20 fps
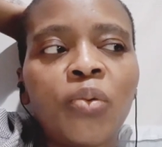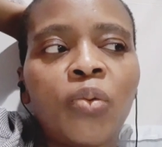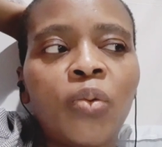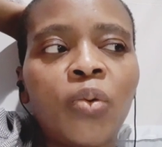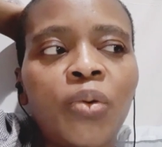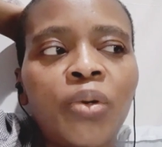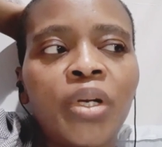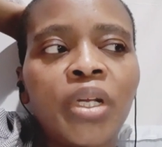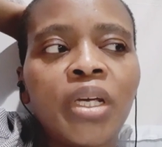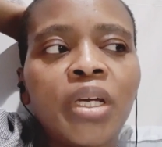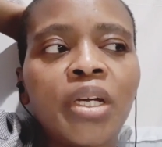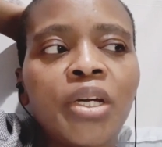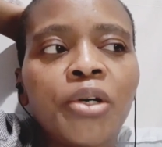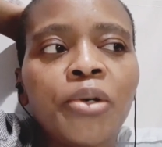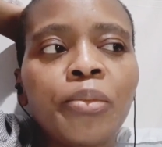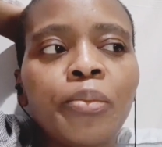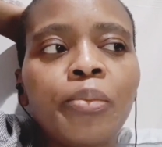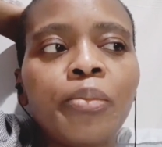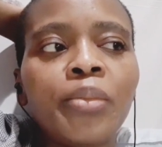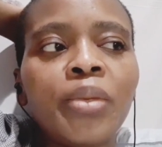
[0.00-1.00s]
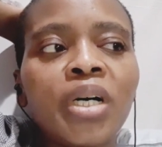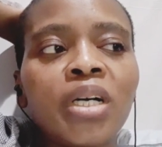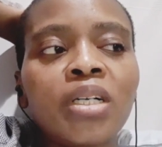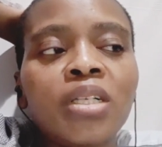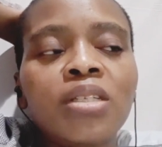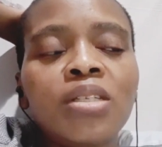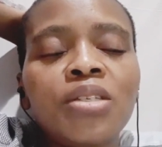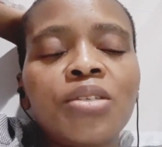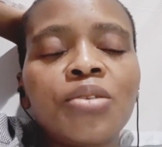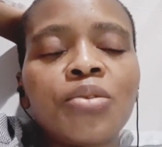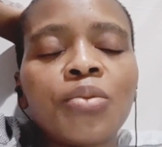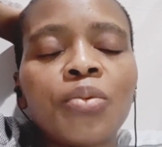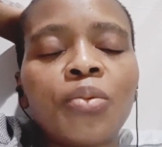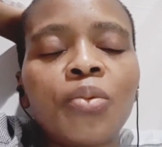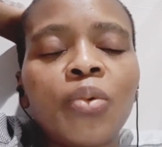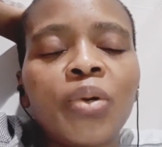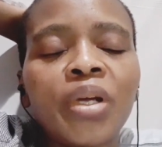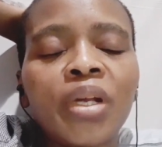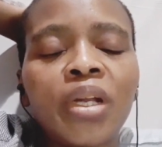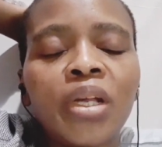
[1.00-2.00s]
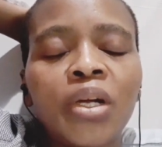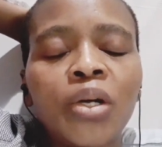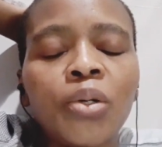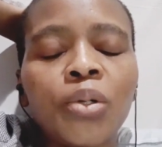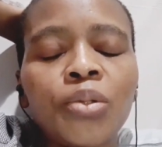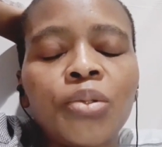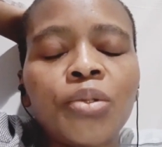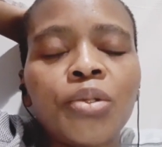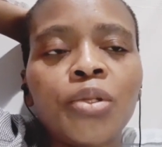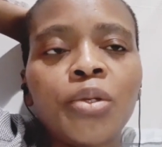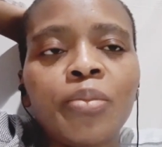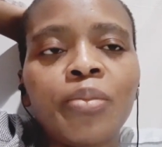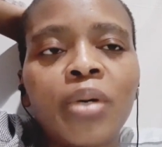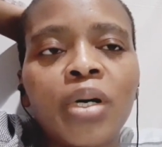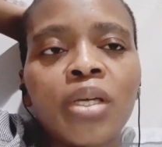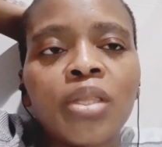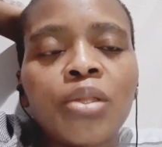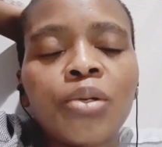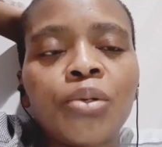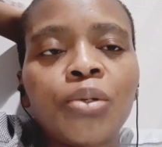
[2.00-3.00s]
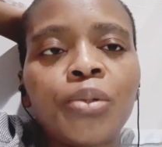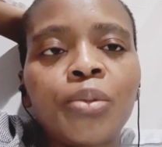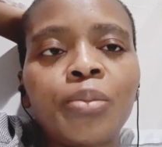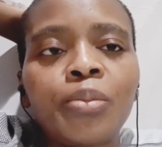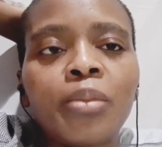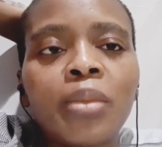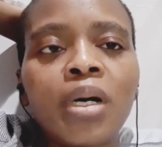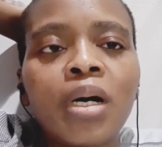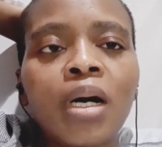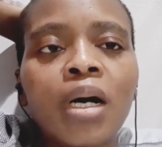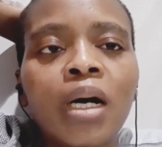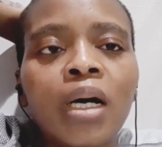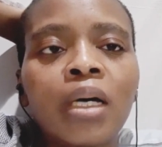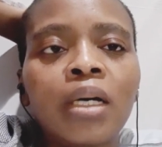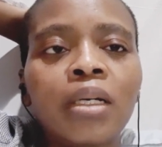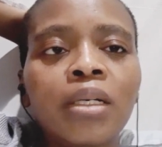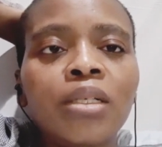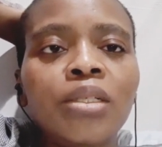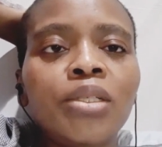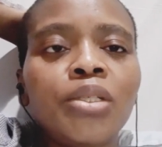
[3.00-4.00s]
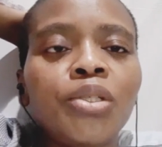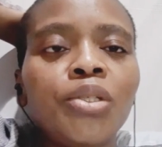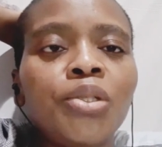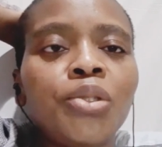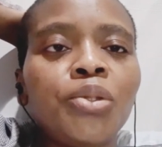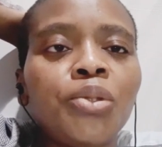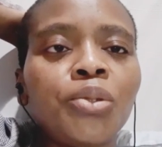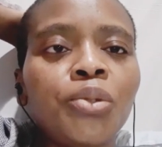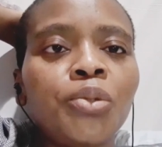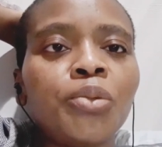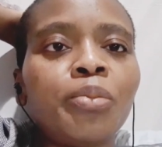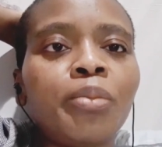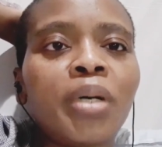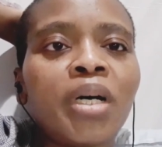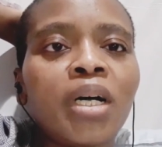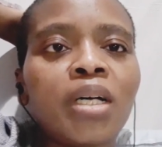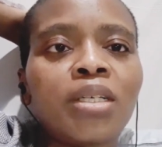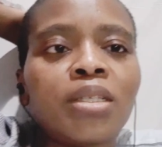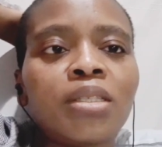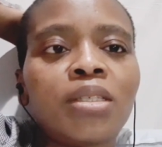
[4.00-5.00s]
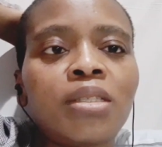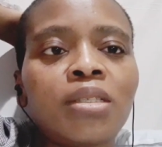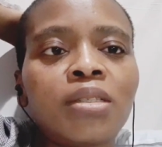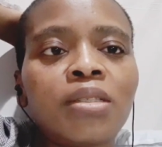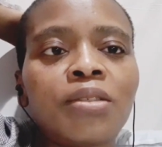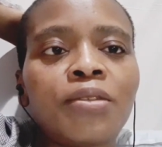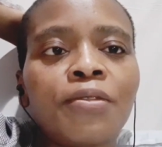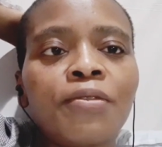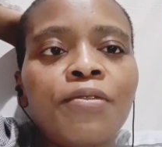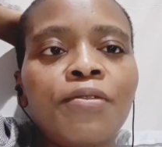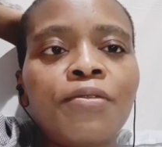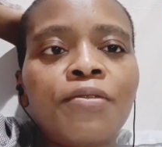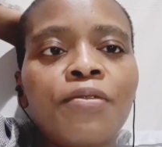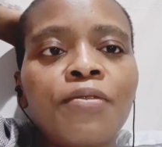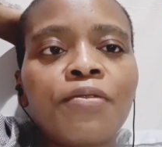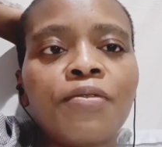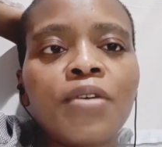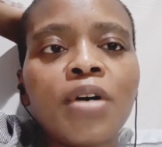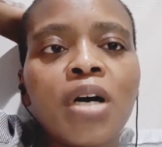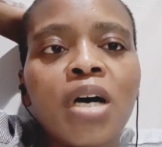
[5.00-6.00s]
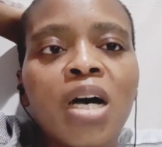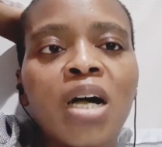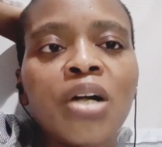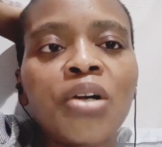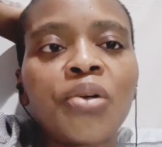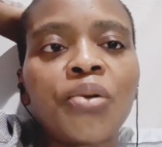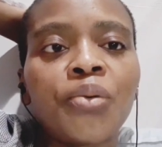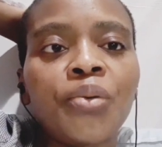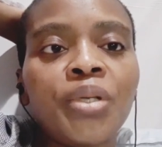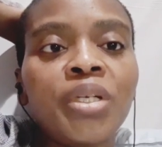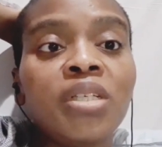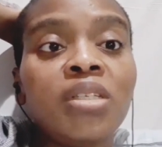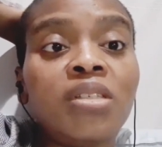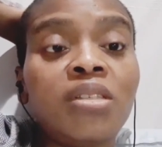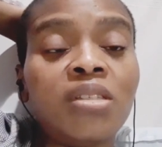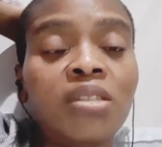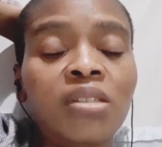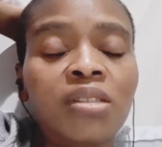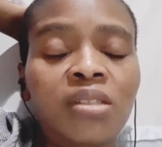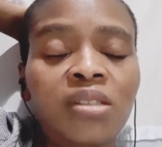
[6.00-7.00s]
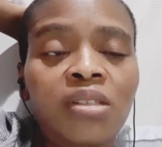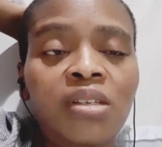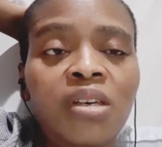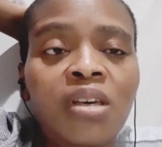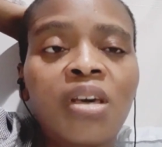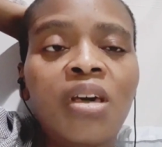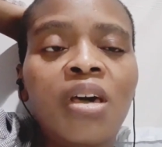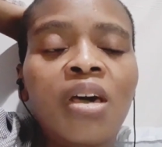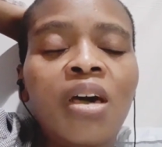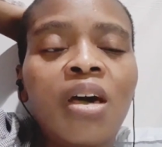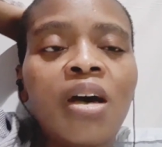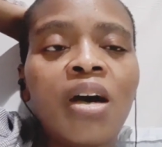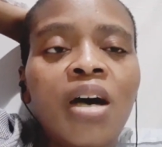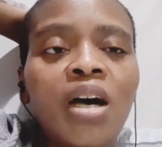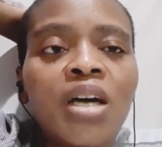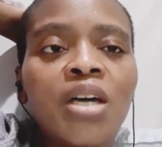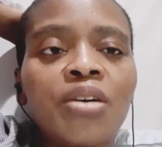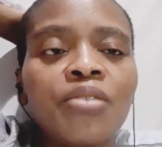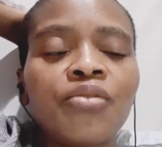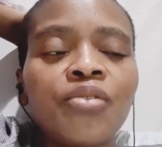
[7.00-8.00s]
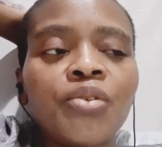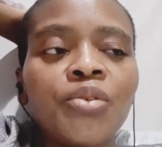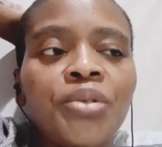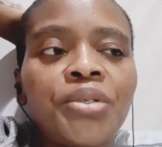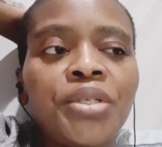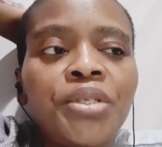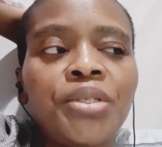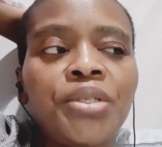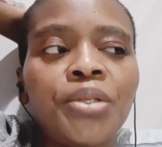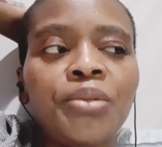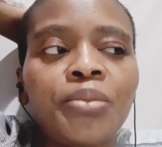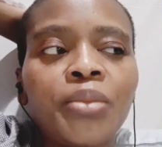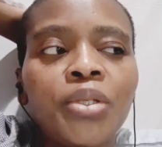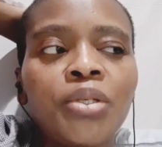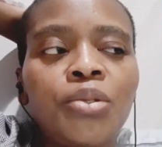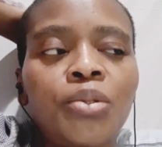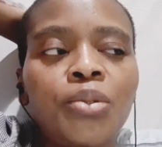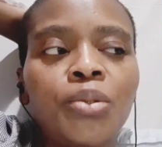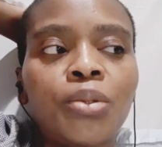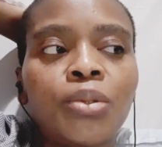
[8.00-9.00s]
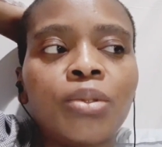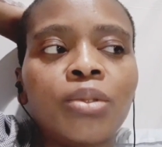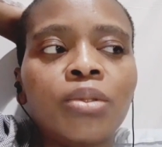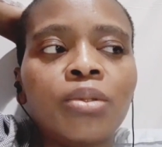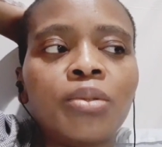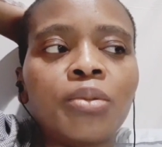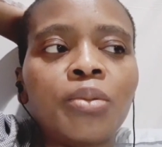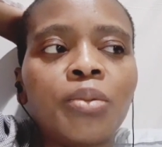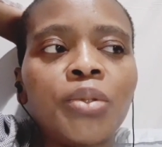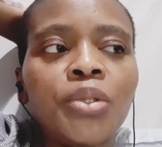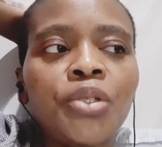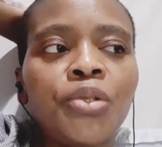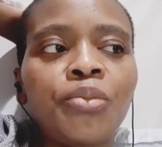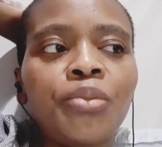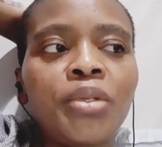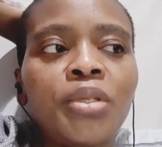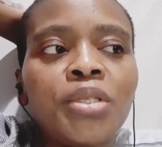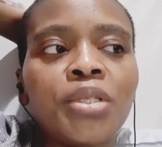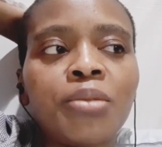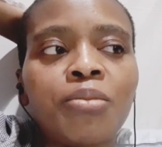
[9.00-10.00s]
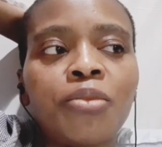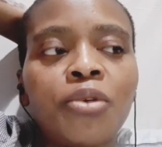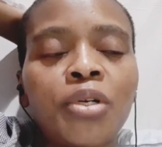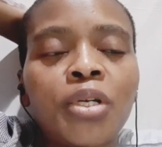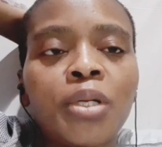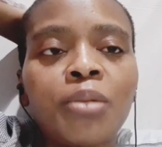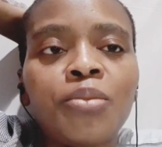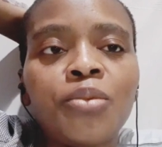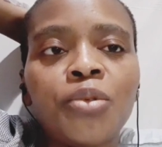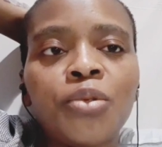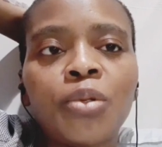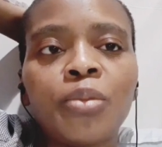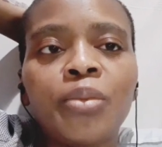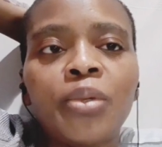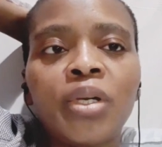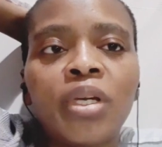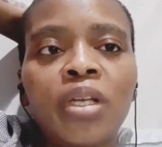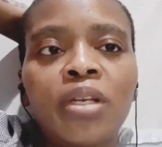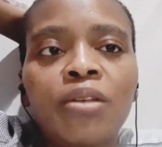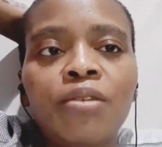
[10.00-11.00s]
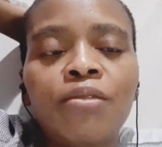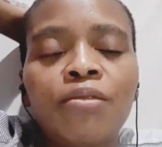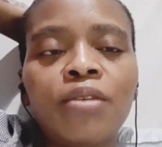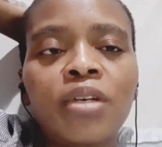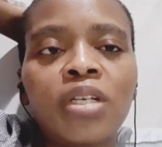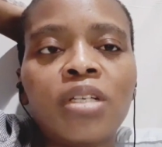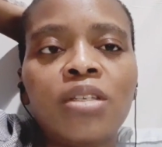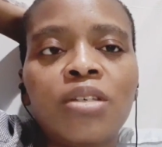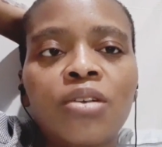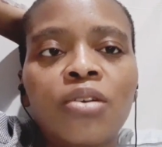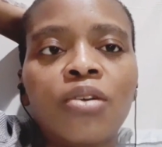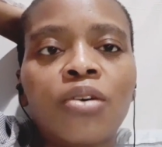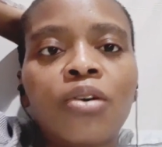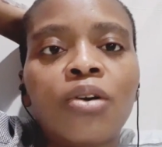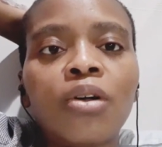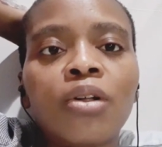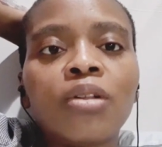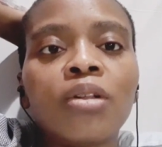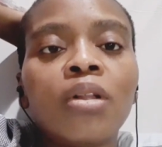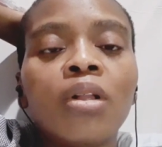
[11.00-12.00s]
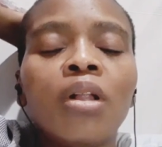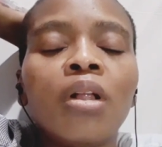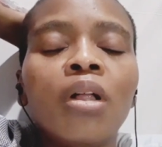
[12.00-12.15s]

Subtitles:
warning, but when I go to the bathroom, I do pass grease. I have grease in my stool, which means I'm not absorbing any fat at all.